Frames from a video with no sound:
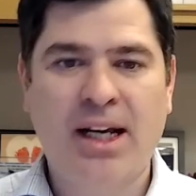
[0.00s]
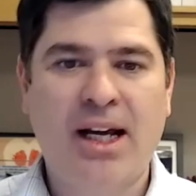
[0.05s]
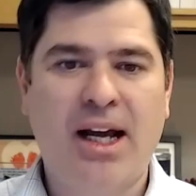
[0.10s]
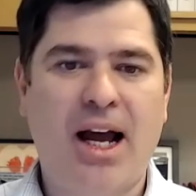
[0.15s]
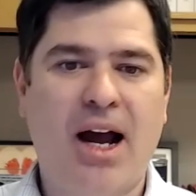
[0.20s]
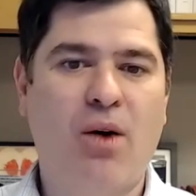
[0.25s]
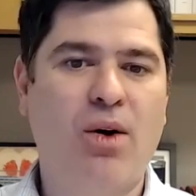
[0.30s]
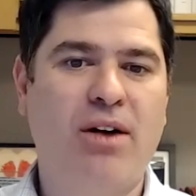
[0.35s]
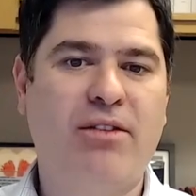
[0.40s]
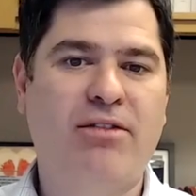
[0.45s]

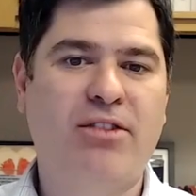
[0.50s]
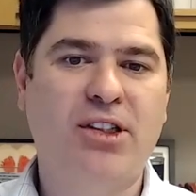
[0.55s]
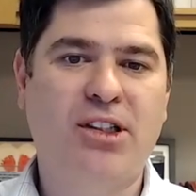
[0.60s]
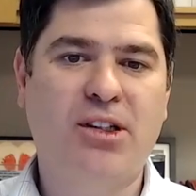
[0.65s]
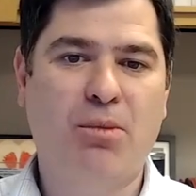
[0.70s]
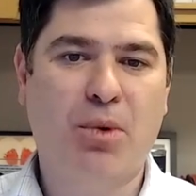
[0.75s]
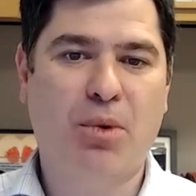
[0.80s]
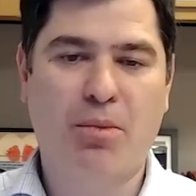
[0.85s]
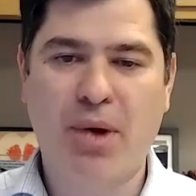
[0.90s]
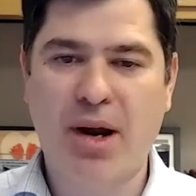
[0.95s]
however,
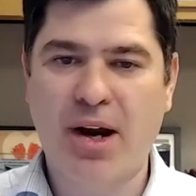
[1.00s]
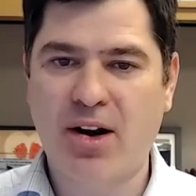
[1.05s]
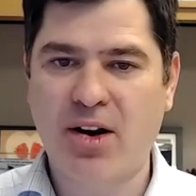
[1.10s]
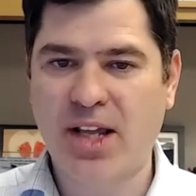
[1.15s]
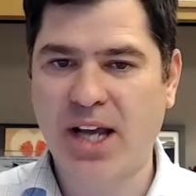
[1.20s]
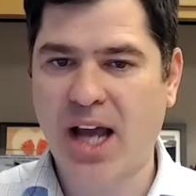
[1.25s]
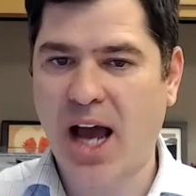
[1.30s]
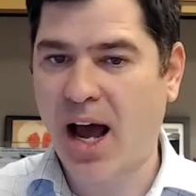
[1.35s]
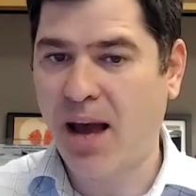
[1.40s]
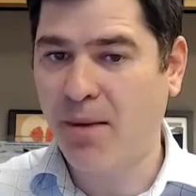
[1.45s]
to prepare
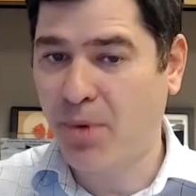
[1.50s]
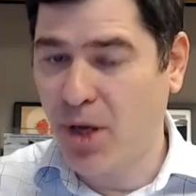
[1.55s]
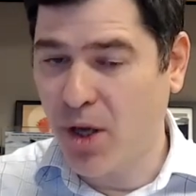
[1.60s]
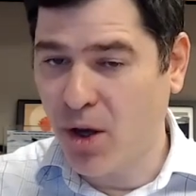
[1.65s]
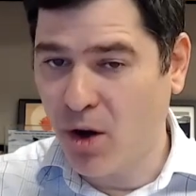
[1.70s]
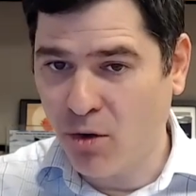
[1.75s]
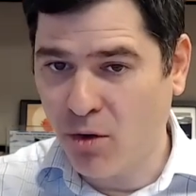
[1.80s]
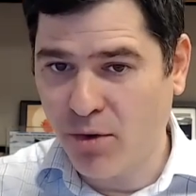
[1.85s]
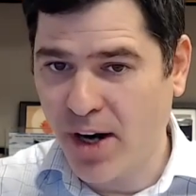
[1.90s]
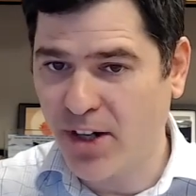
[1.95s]
the
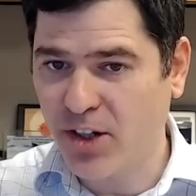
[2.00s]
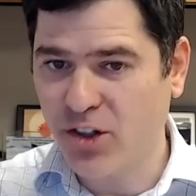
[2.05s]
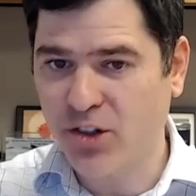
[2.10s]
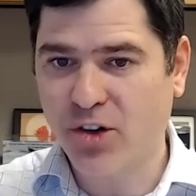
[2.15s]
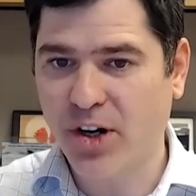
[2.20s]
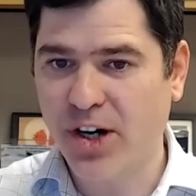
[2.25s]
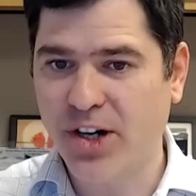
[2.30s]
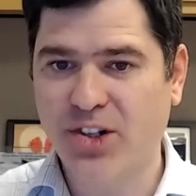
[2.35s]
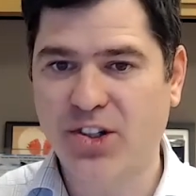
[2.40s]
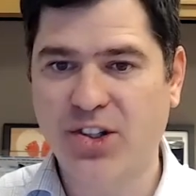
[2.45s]
IPO
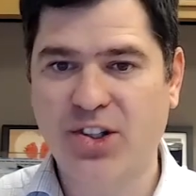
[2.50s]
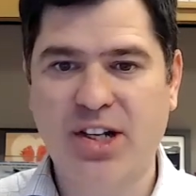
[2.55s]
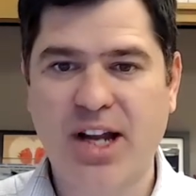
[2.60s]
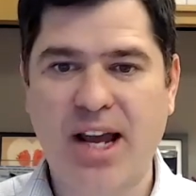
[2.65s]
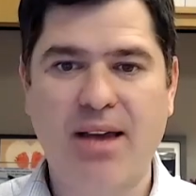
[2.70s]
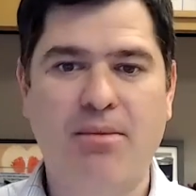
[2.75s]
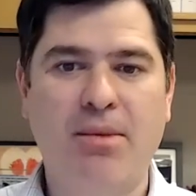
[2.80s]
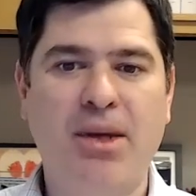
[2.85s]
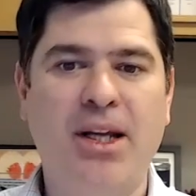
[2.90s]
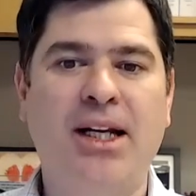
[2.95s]
registration
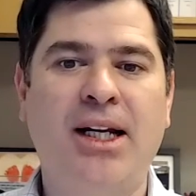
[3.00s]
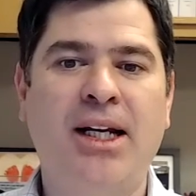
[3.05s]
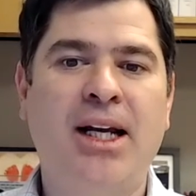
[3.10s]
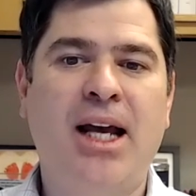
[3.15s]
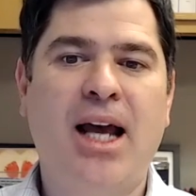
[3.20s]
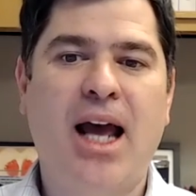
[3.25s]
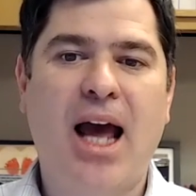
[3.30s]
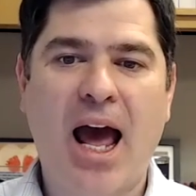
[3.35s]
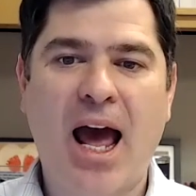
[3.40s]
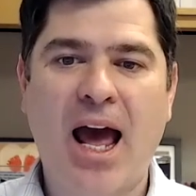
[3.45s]
statement
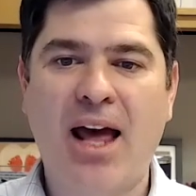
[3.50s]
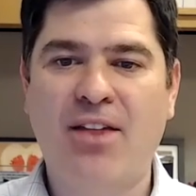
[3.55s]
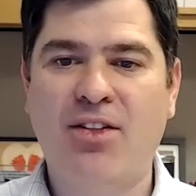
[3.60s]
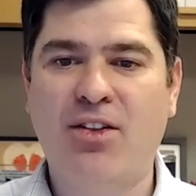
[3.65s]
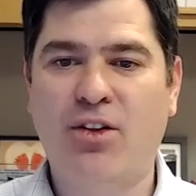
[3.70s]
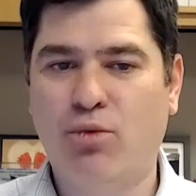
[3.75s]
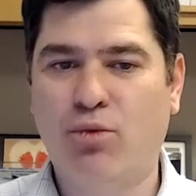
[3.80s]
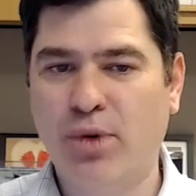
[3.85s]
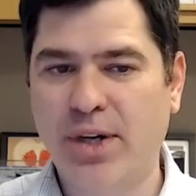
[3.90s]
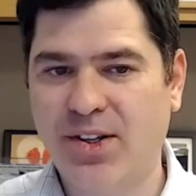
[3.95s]
and
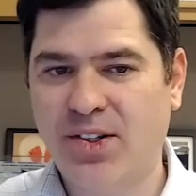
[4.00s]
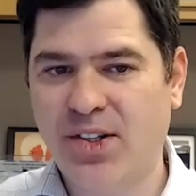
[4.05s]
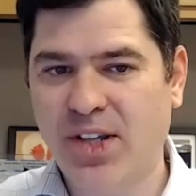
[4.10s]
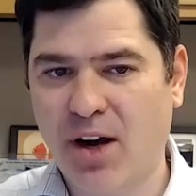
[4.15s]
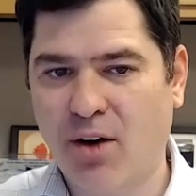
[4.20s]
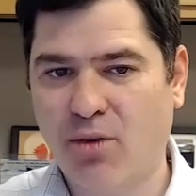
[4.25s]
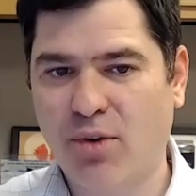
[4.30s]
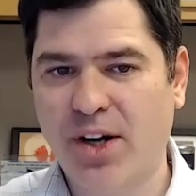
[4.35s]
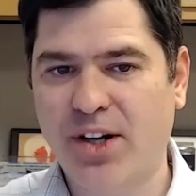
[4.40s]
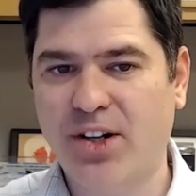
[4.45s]
the
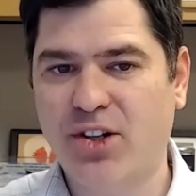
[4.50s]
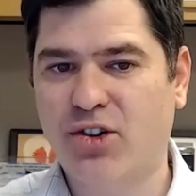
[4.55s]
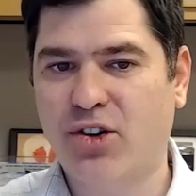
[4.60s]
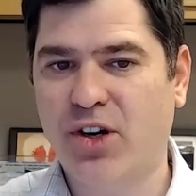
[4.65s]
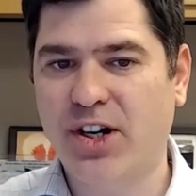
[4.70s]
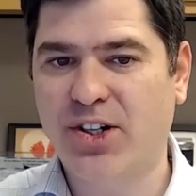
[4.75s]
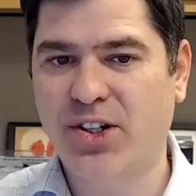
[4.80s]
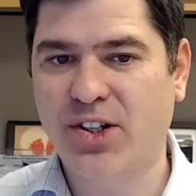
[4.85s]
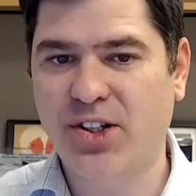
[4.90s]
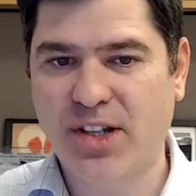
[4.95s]
resale
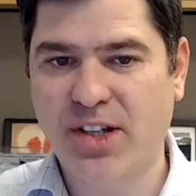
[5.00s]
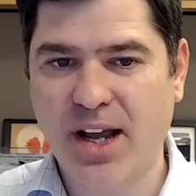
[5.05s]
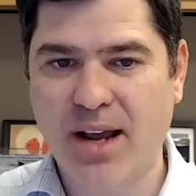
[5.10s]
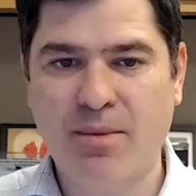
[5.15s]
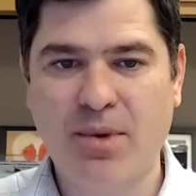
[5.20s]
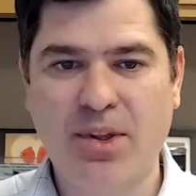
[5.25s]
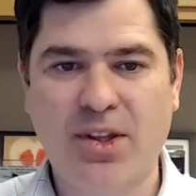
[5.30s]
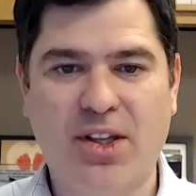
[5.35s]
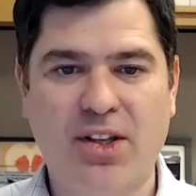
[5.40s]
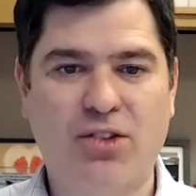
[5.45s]
registration
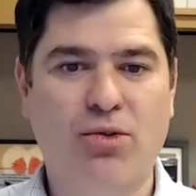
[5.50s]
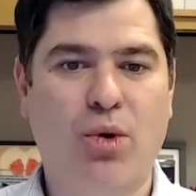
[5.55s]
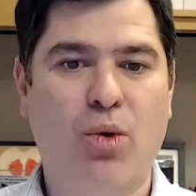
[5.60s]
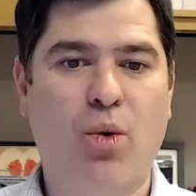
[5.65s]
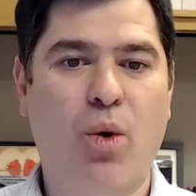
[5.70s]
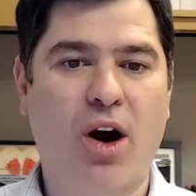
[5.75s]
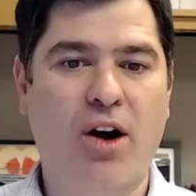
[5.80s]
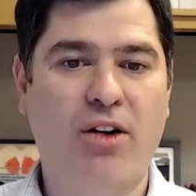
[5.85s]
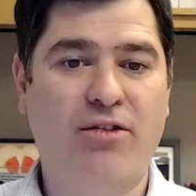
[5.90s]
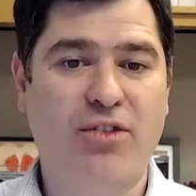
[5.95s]
statement that's
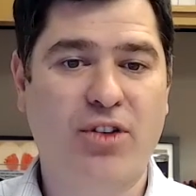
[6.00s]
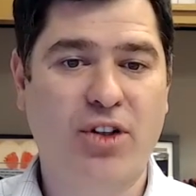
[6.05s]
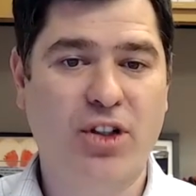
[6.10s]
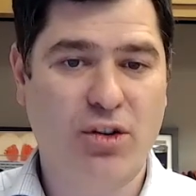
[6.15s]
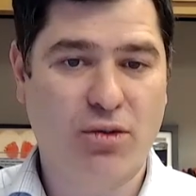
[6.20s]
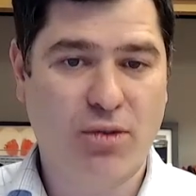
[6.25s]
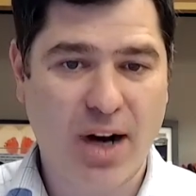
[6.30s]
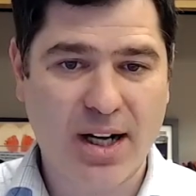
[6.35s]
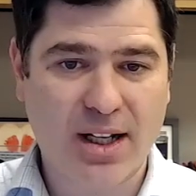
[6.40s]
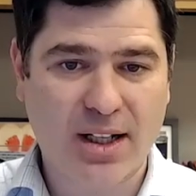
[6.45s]
required for a
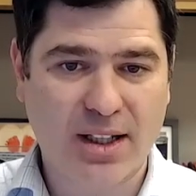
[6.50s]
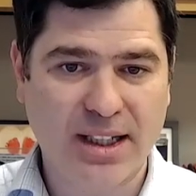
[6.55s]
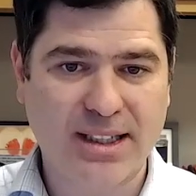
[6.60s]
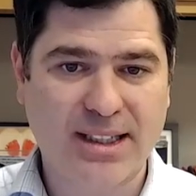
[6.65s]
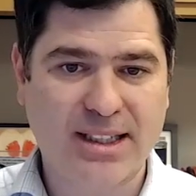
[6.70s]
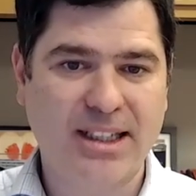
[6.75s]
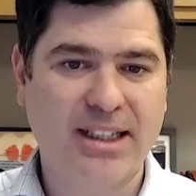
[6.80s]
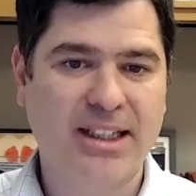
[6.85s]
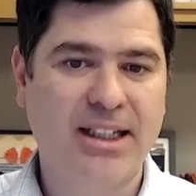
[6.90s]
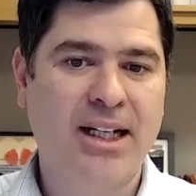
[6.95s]
direct
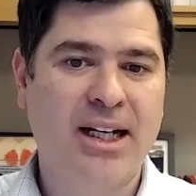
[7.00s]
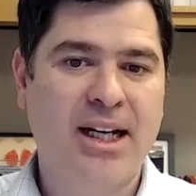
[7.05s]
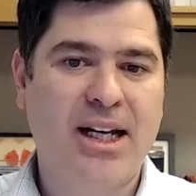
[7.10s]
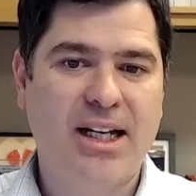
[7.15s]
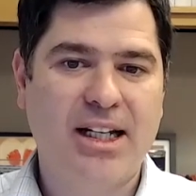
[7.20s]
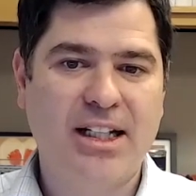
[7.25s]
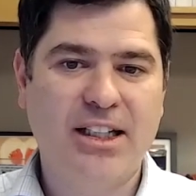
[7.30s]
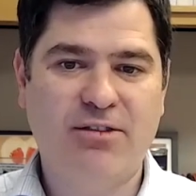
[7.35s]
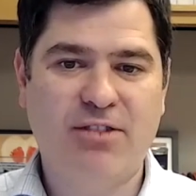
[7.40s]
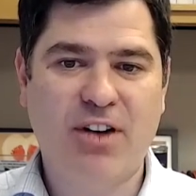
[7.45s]
listing
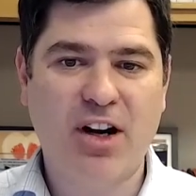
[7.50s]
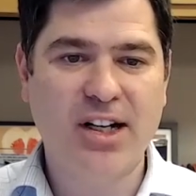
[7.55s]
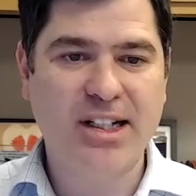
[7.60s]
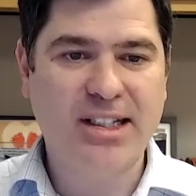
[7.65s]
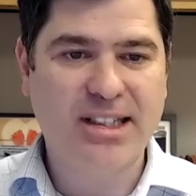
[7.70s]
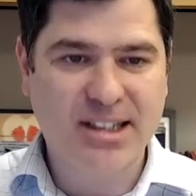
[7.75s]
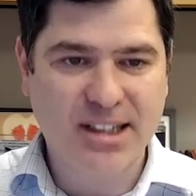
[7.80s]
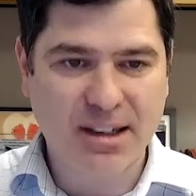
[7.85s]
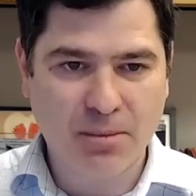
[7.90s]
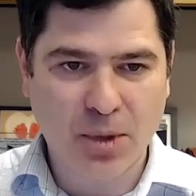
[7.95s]
is very
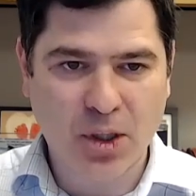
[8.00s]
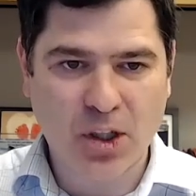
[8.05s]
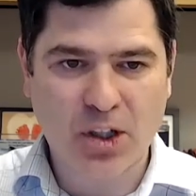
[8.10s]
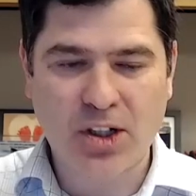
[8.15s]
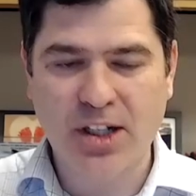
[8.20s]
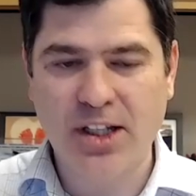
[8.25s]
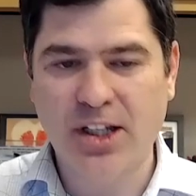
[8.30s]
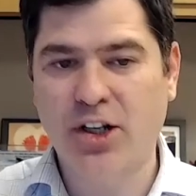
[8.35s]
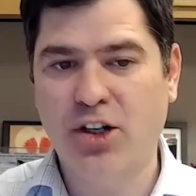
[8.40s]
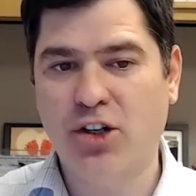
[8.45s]
similar,
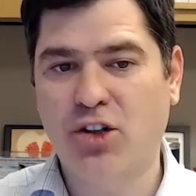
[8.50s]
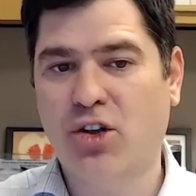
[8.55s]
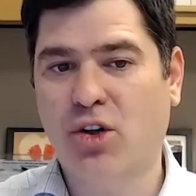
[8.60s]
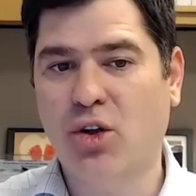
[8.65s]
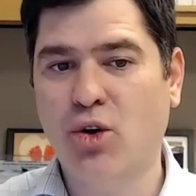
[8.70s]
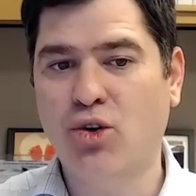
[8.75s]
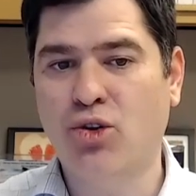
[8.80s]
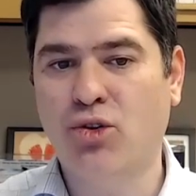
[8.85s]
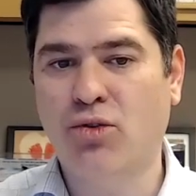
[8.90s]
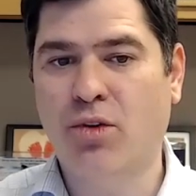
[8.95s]
and the
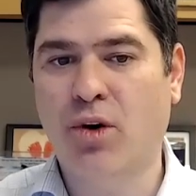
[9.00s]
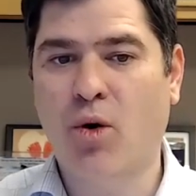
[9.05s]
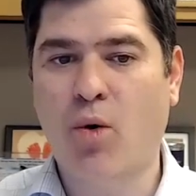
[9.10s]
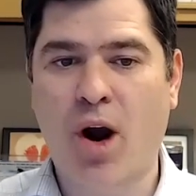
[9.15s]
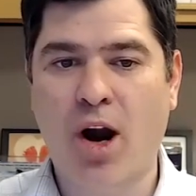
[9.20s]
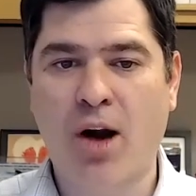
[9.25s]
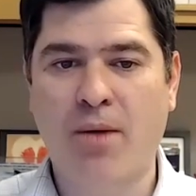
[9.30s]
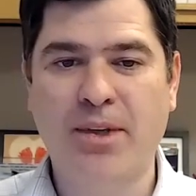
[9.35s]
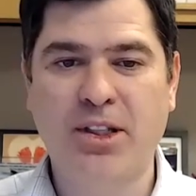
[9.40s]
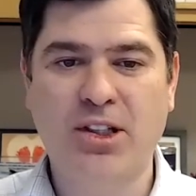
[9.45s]
disclosure
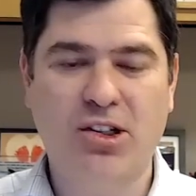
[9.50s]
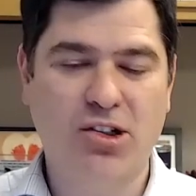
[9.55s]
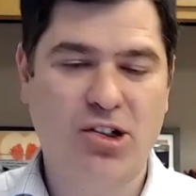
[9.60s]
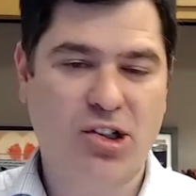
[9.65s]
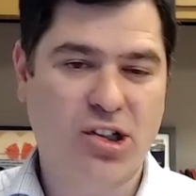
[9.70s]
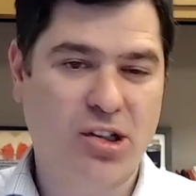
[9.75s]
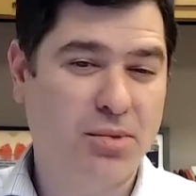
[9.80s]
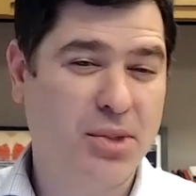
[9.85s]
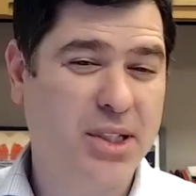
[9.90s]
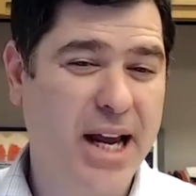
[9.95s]
requirements are
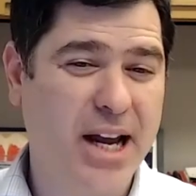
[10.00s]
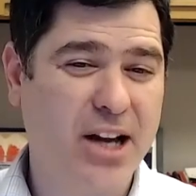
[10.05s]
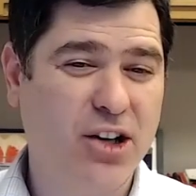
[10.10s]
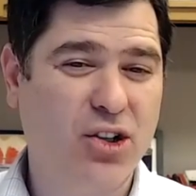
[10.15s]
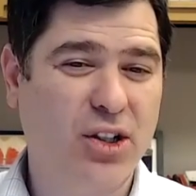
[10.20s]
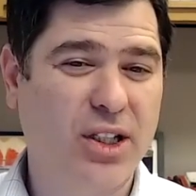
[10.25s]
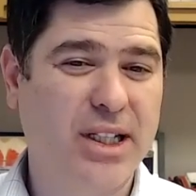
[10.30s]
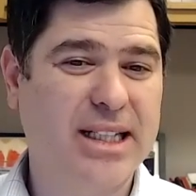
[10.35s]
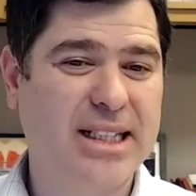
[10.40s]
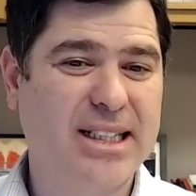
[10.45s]

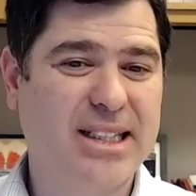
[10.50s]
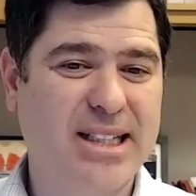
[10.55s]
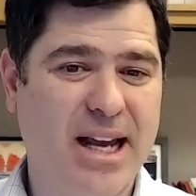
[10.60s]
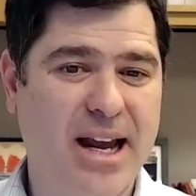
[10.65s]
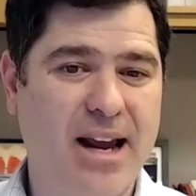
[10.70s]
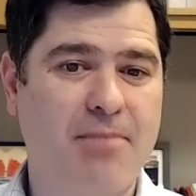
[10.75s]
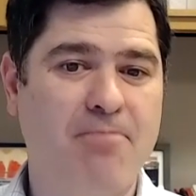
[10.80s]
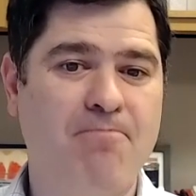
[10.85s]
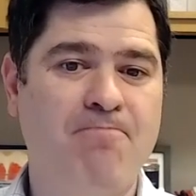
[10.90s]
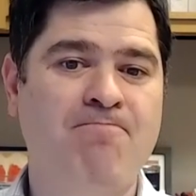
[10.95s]
substantially the
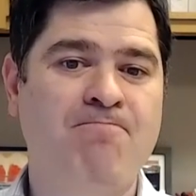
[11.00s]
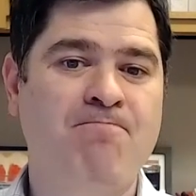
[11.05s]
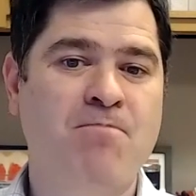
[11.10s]
same.